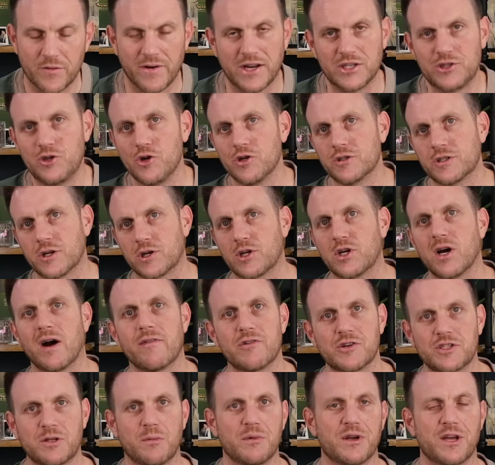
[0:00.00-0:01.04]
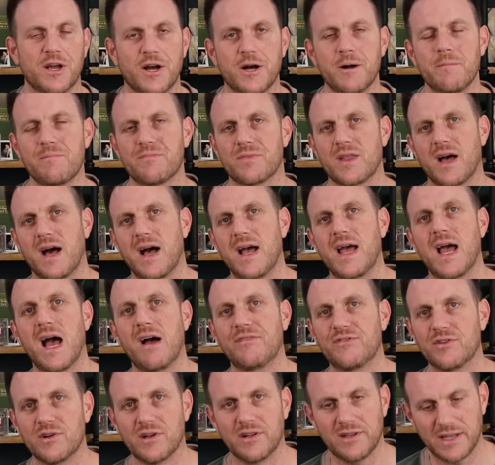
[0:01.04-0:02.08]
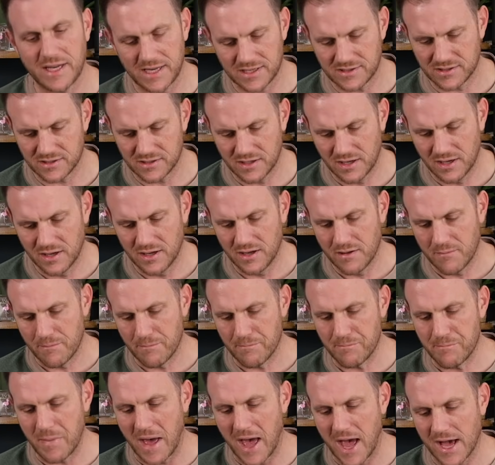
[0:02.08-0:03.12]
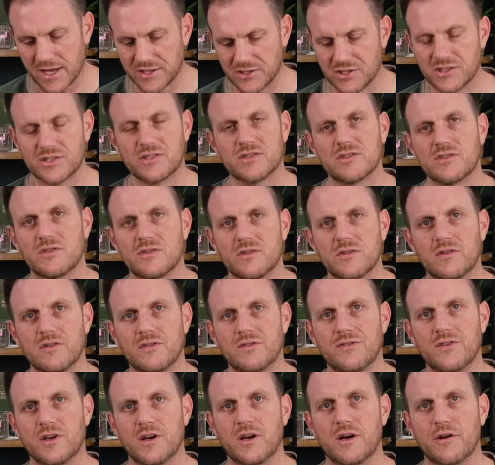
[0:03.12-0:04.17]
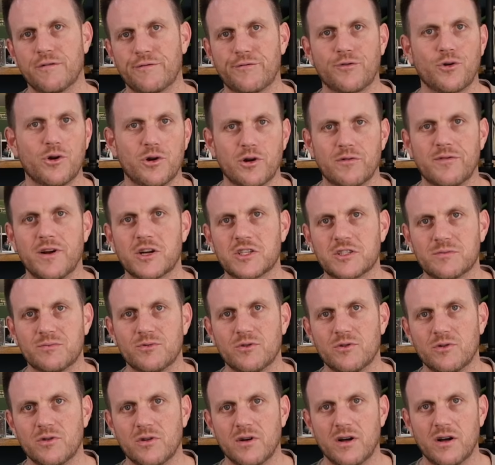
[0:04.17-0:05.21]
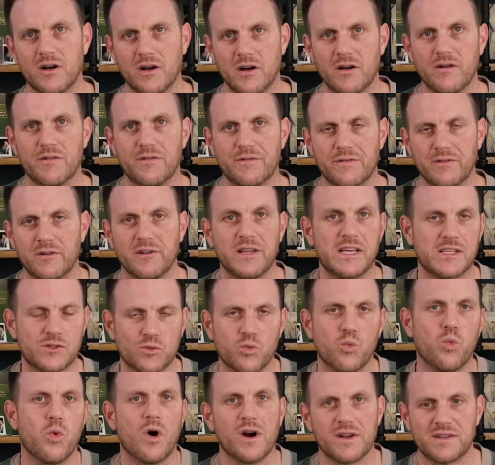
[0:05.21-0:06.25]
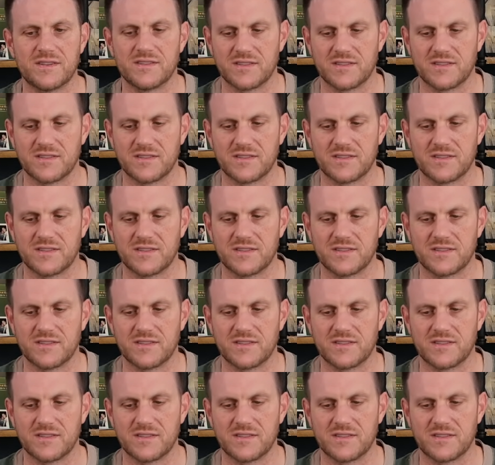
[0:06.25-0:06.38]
I choose to cover something up, I have to at least match the fruit or vegetable of at least one